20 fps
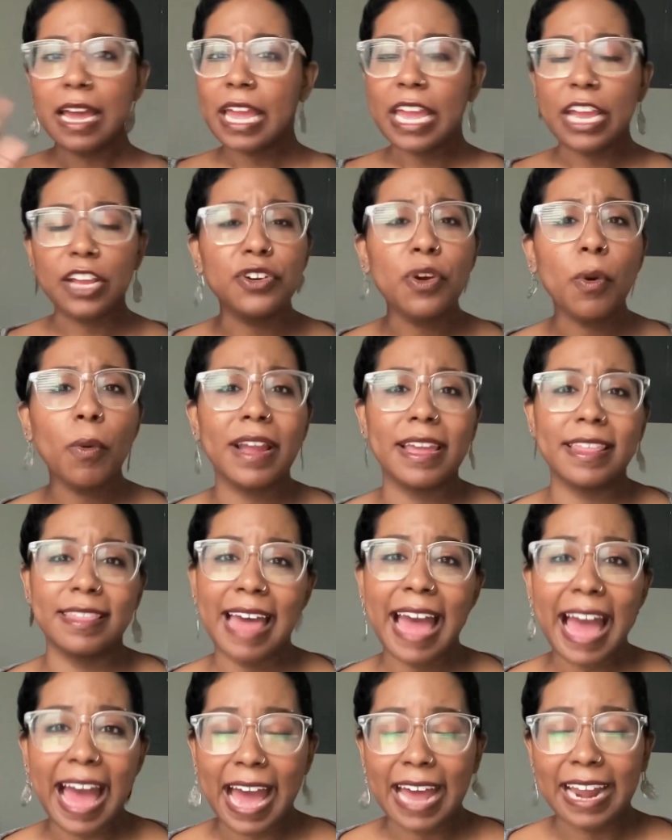Ignoring
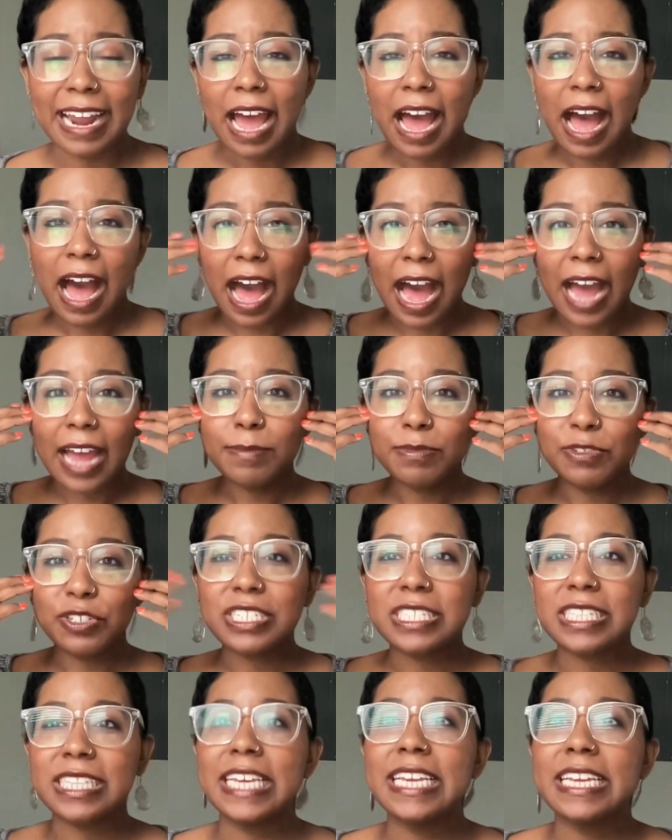that, I'm
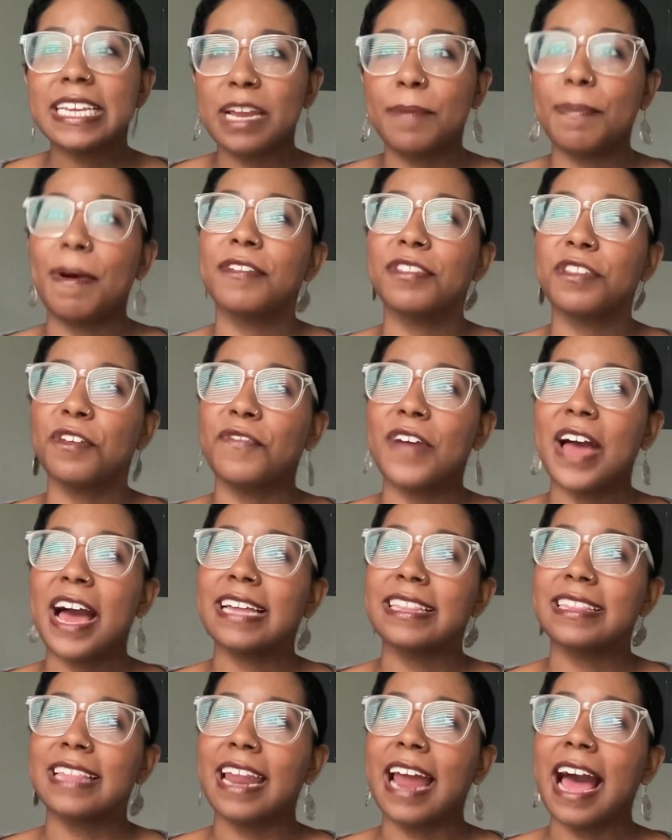just thinking about the
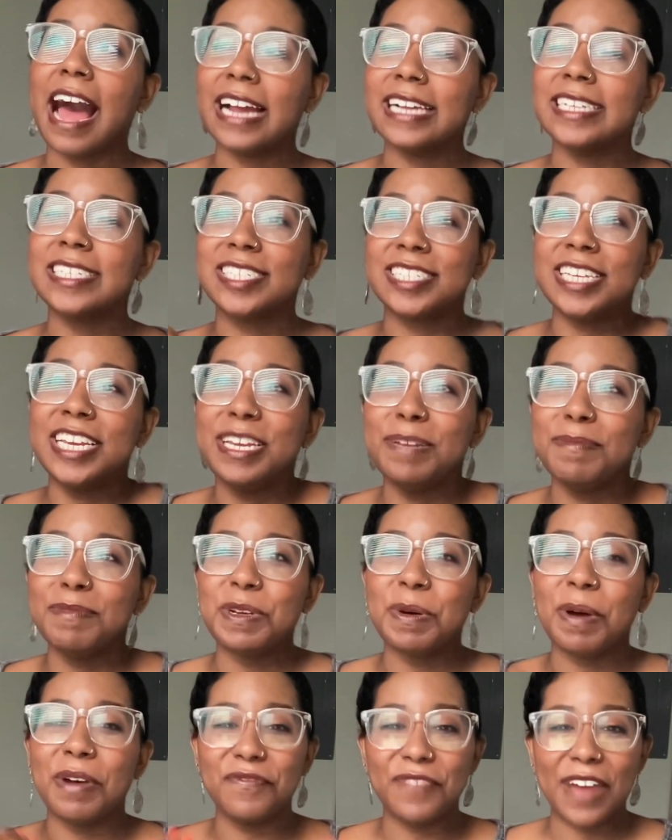fact that I seem
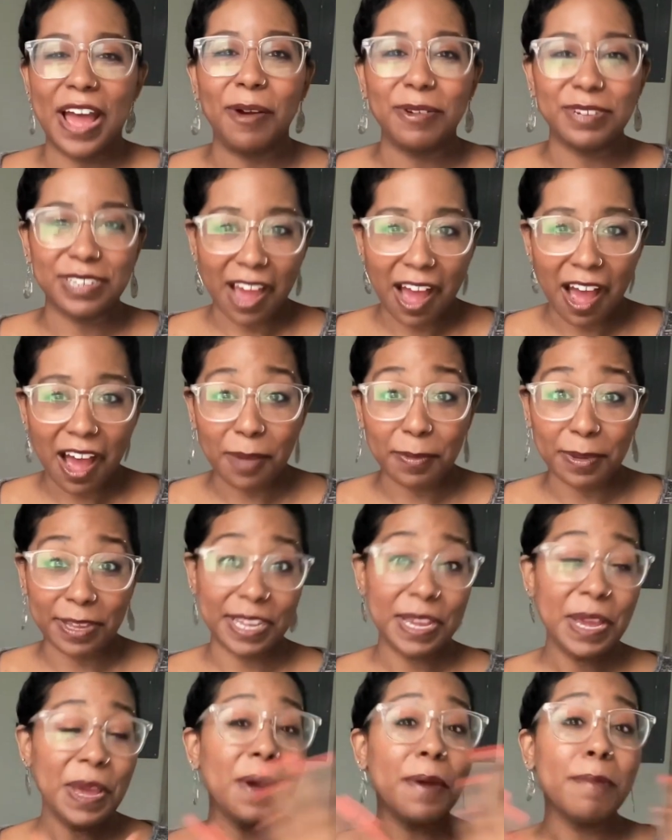to have found a
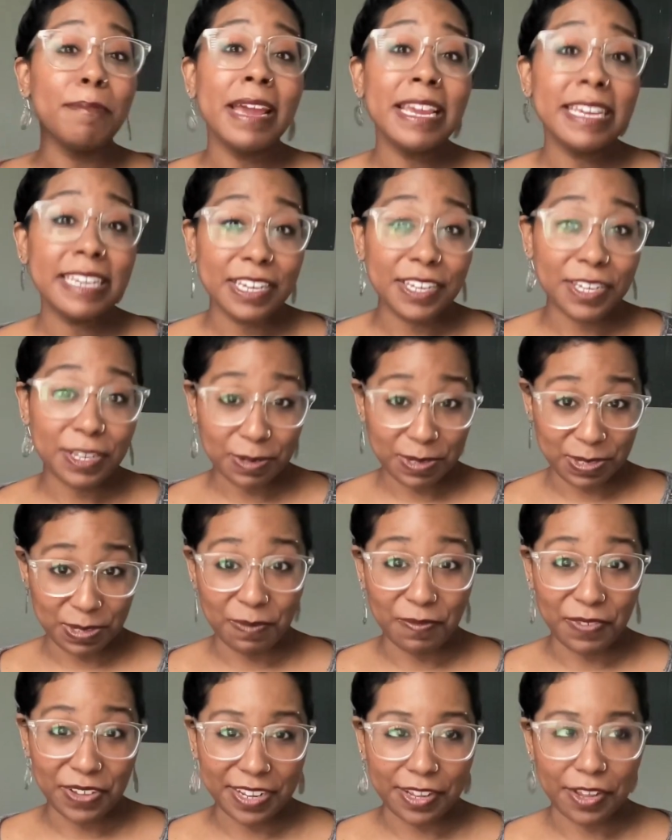hobby, making
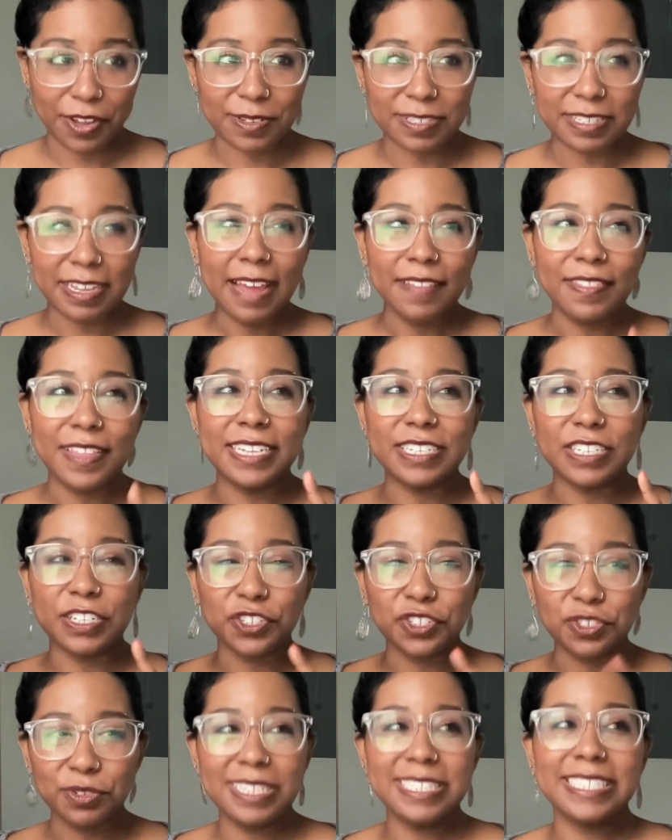YouTube videos, that is
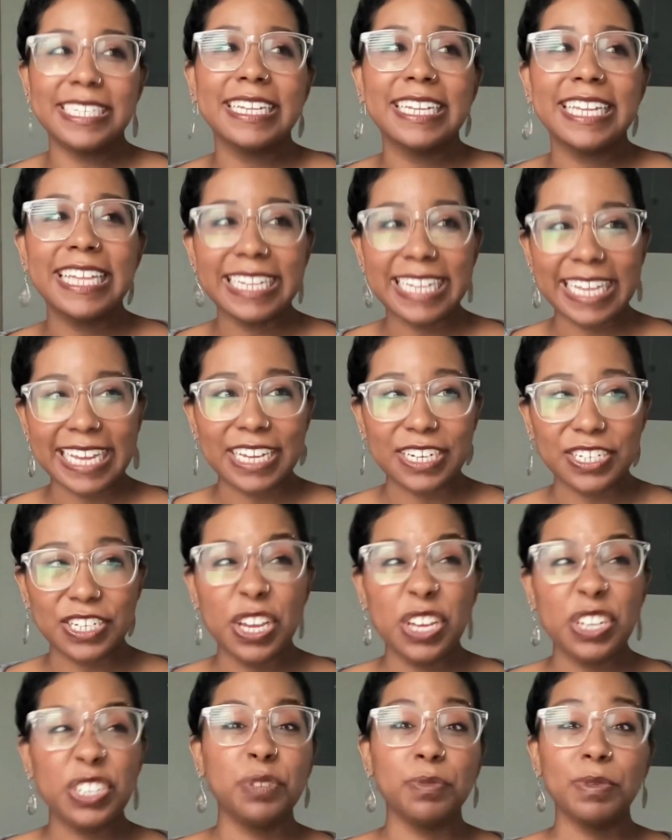intrinsically linked
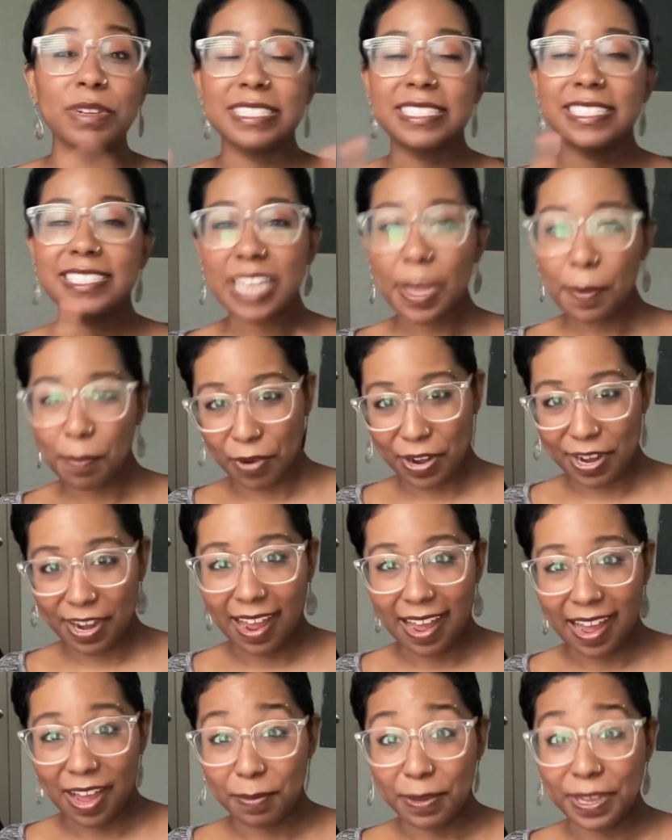to a separate
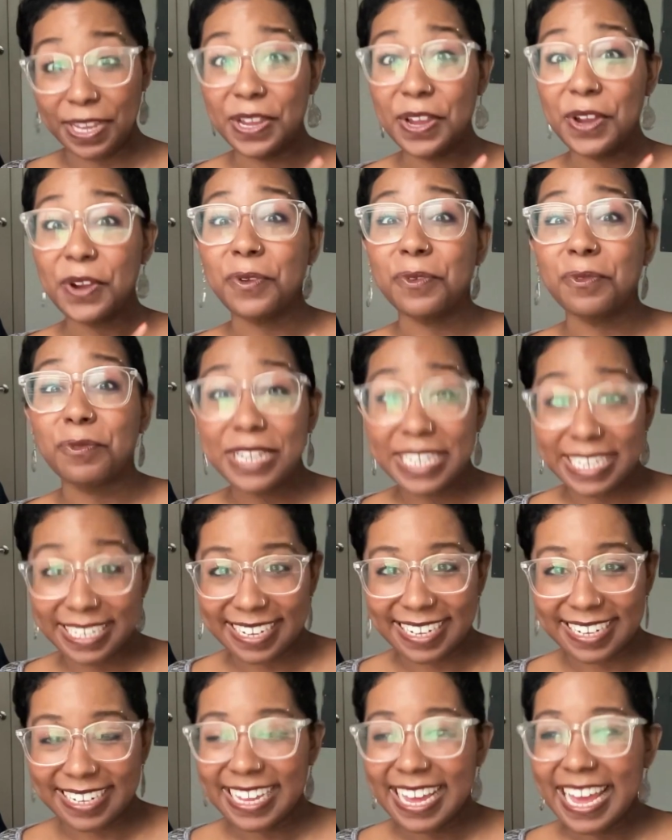hobby,
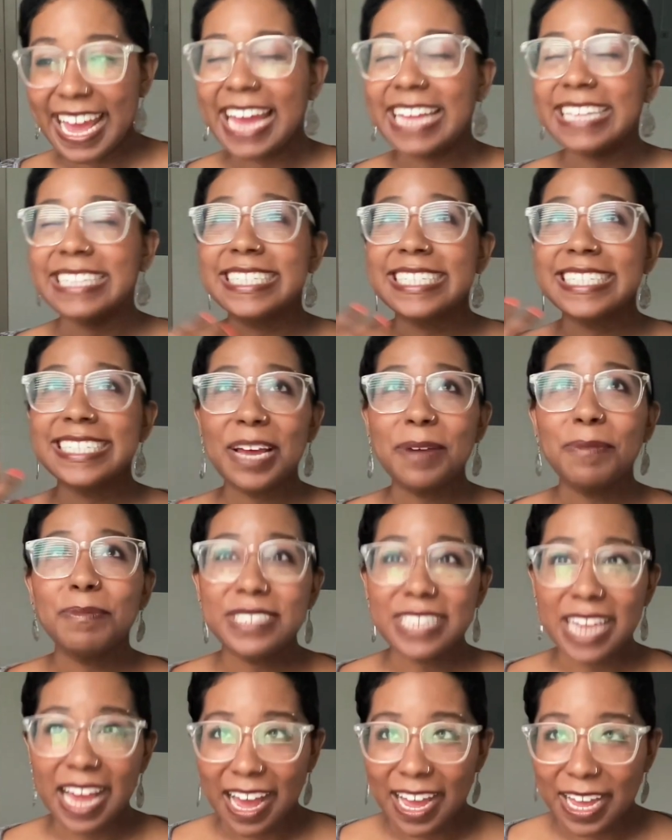reading. And
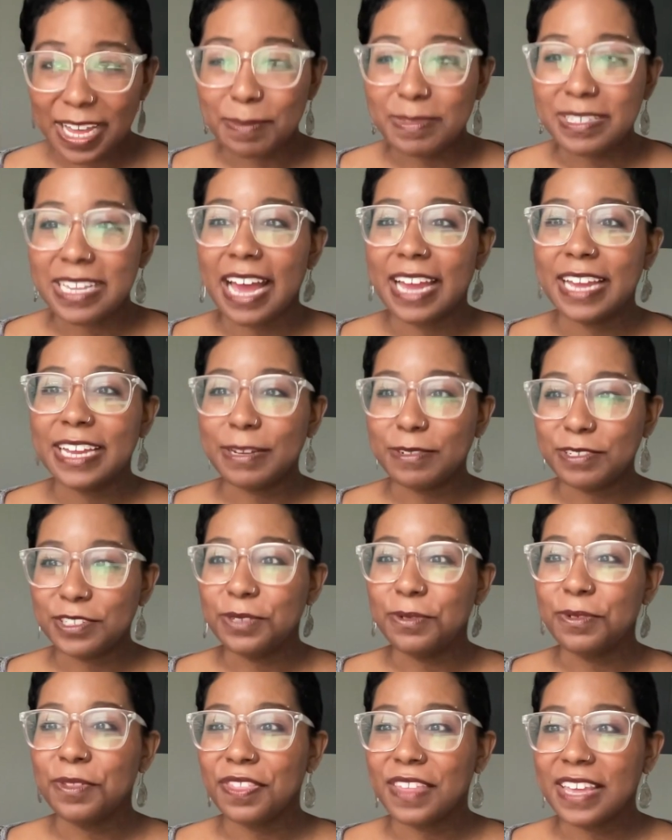sometimes I
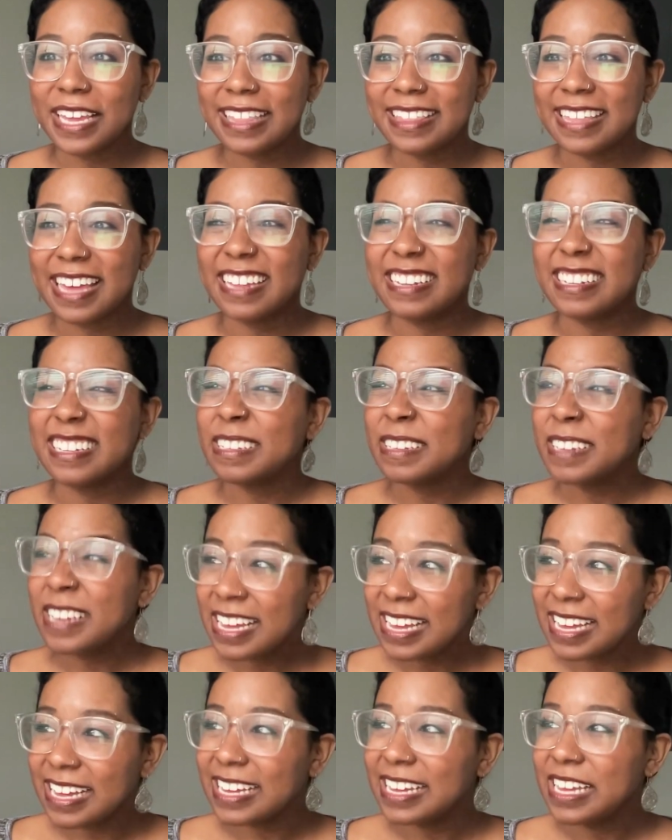do think that,
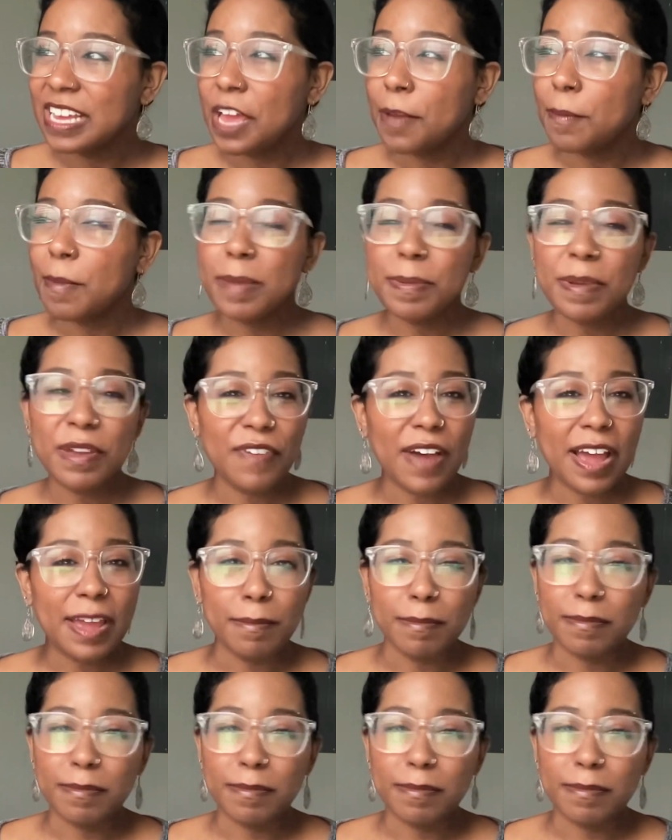maybe if I